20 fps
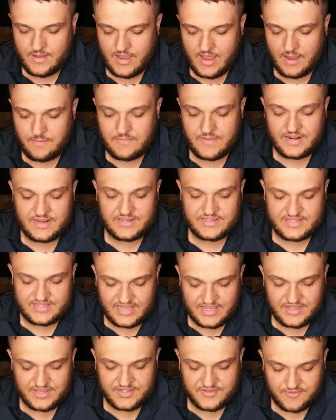I'm going to
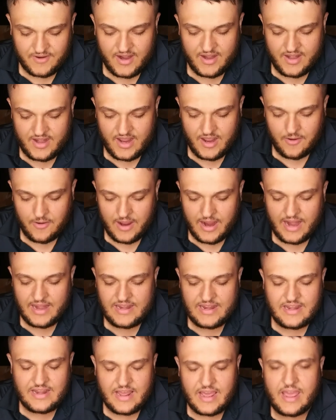say this right now. I
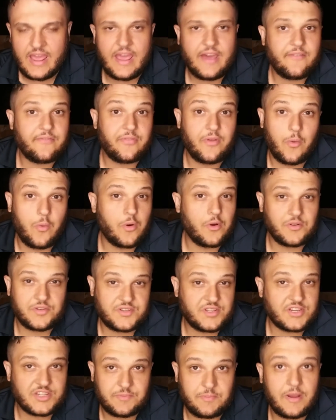did not have the
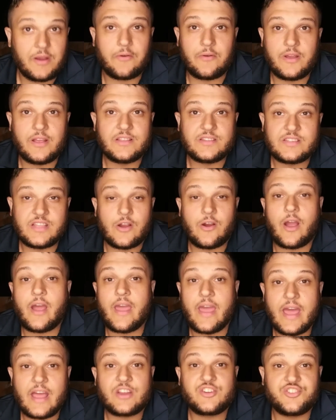worst experience there.
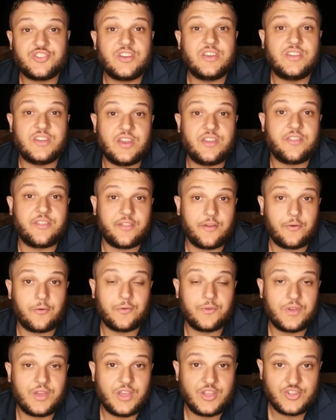I actually did
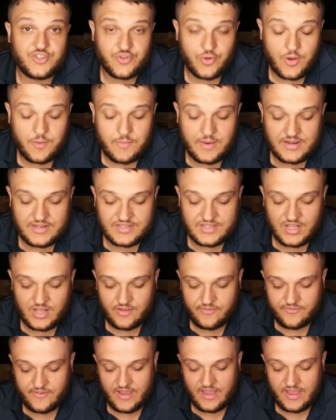thoroughly enjoy myself.